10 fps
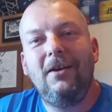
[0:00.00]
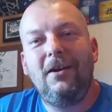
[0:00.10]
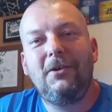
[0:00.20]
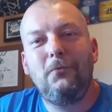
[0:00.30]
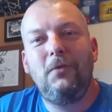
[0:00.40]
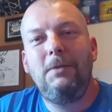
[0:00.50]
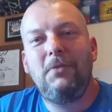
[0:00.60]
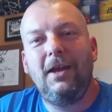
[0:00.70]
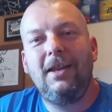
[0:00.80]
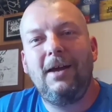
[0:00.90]
I could
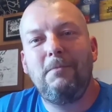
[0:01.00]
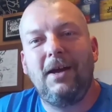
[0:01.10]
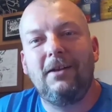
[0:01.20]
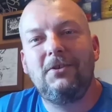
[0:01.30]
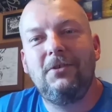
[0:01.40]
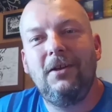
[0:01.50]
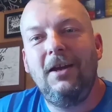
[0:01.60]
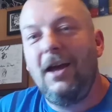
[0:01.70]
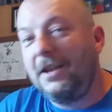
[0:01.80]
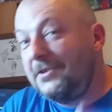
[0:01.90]
replay that match.
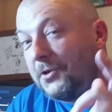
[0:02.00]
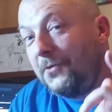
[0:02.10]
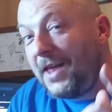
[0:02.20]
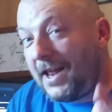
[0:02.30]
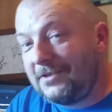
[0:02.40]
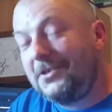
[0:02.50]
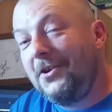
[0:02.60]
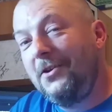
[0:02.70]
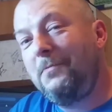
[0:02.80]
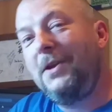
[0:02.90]
And so that's
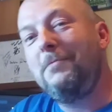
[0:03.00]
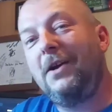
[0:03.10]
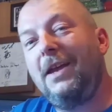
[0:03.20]
going to be my